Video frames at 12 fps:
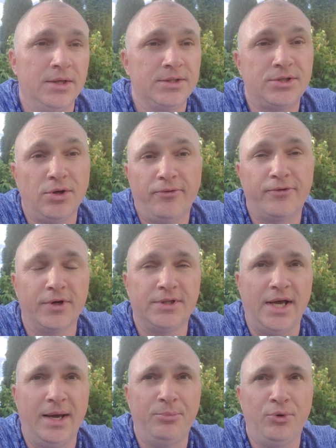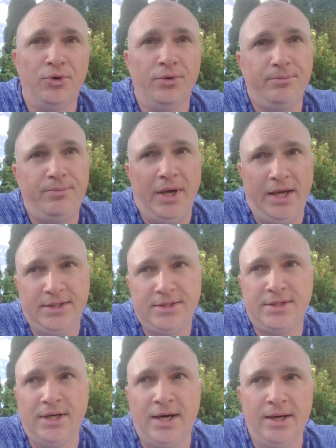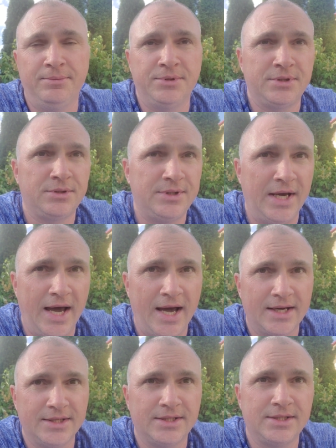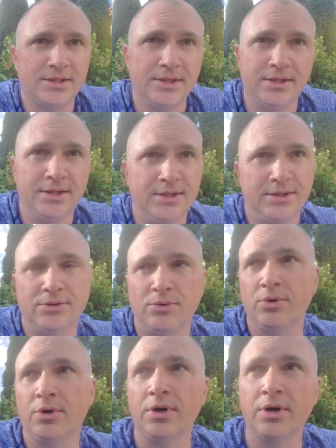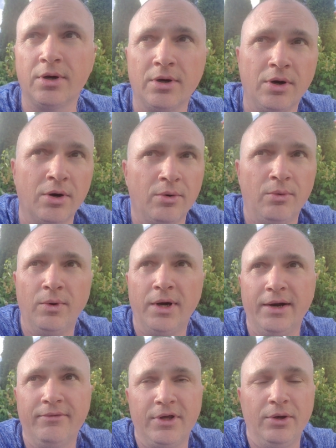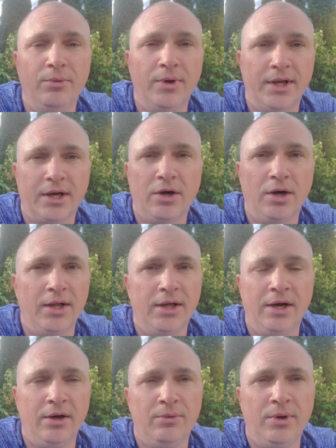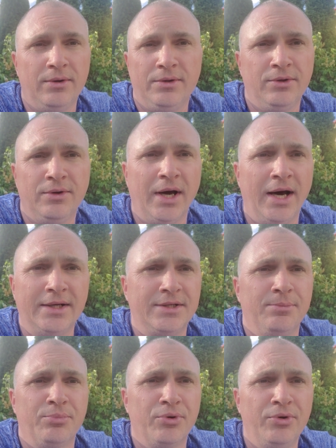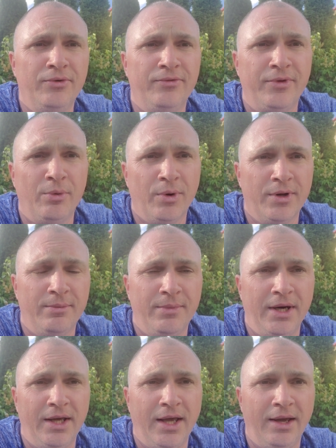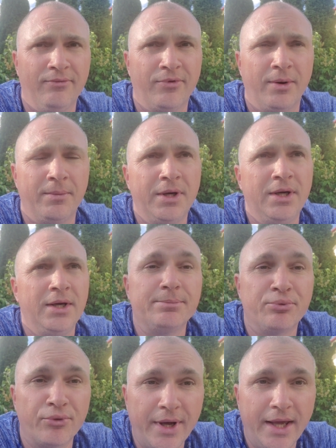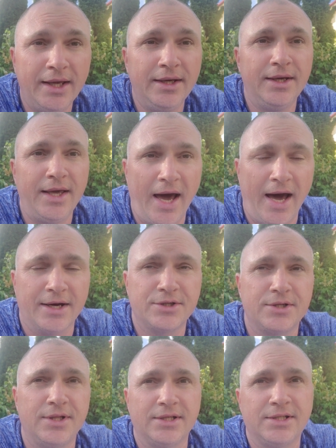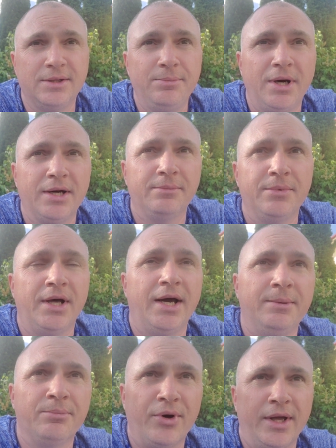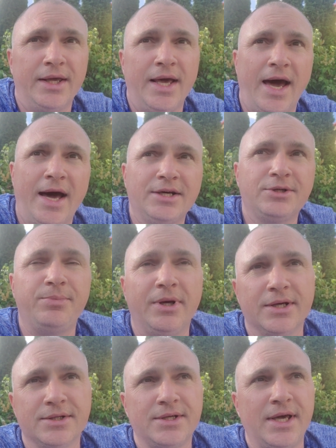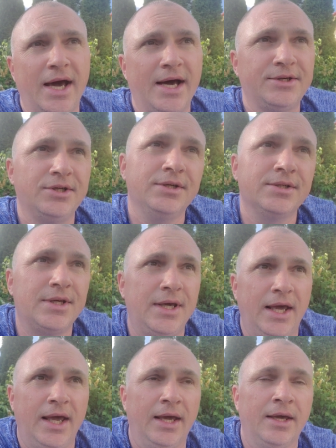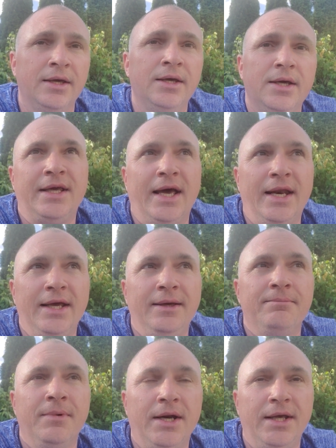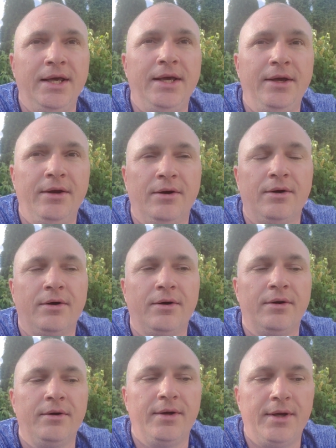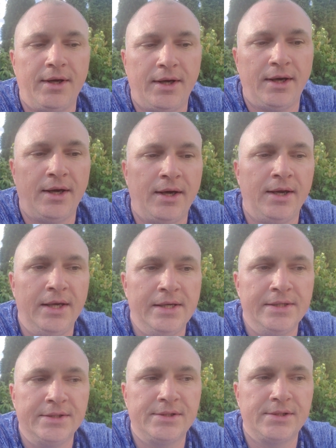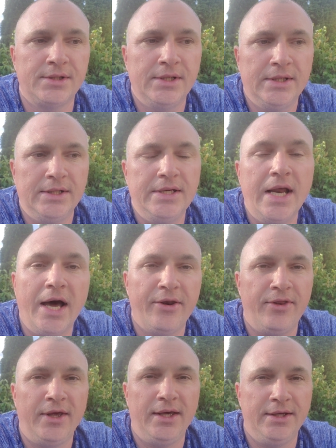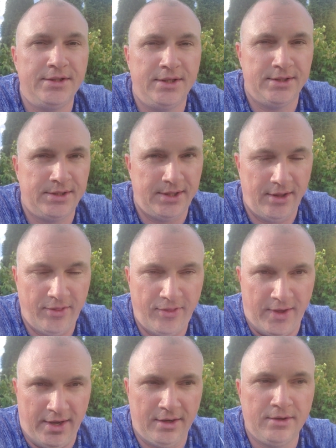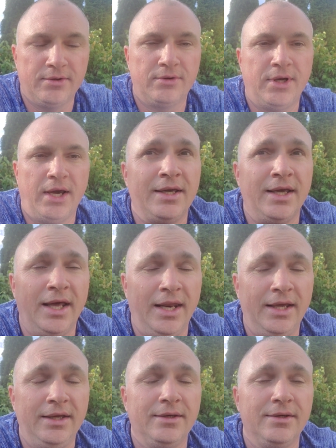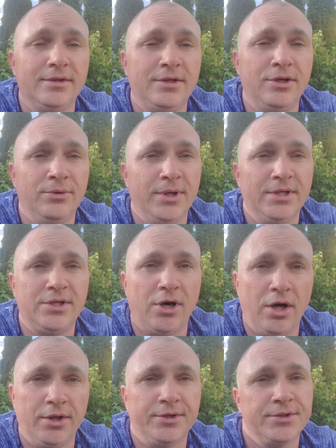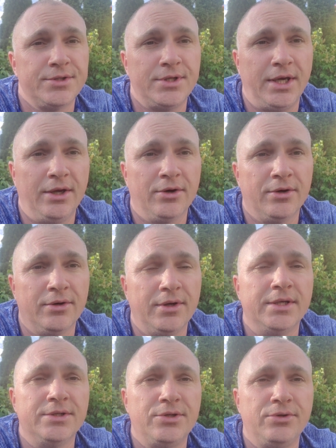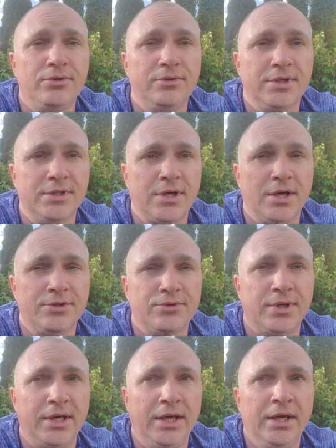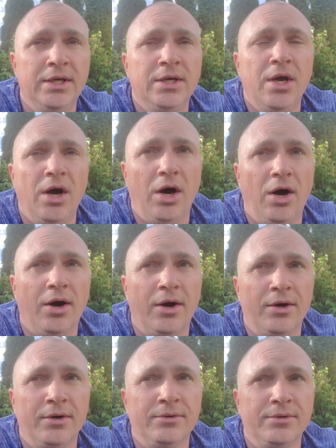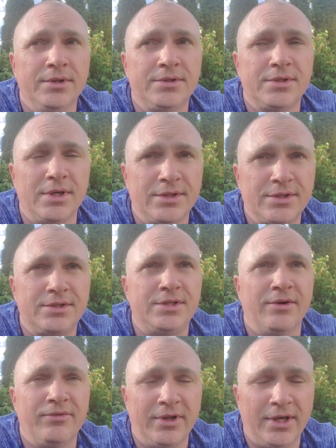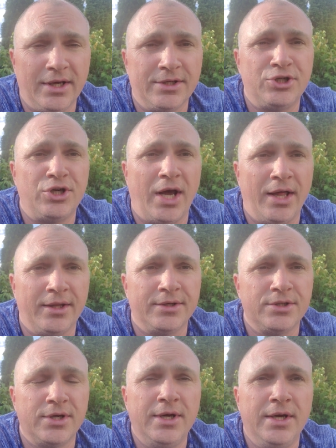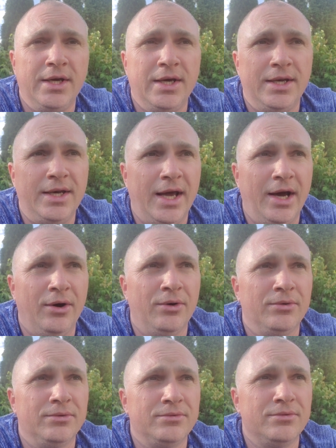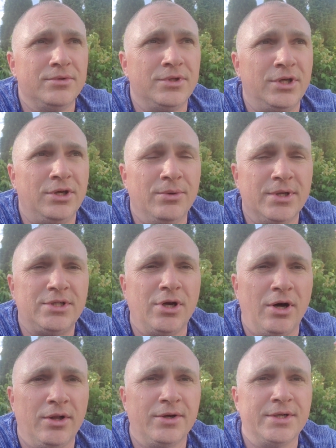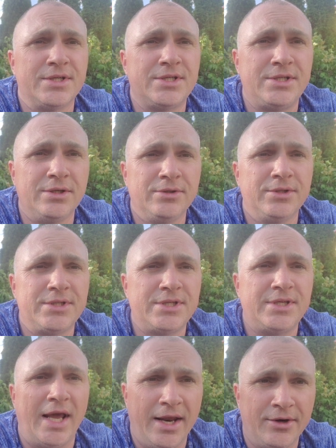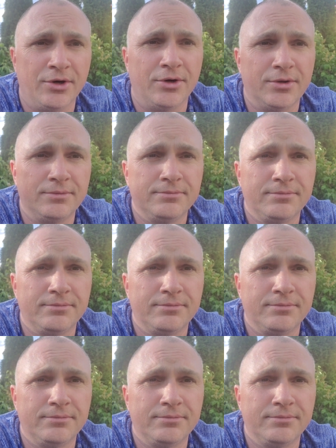So for example, pay stubs, taxes, or whatever you want to call it, what you got to prove that where the money came from. Bring cash. That's the bottom line. Bring cash, because cash is king. Getting money here is not the easiest thing, okay? Getting US dollars here into this country it's definitely a challenge. Now, the US dollar is still the standard.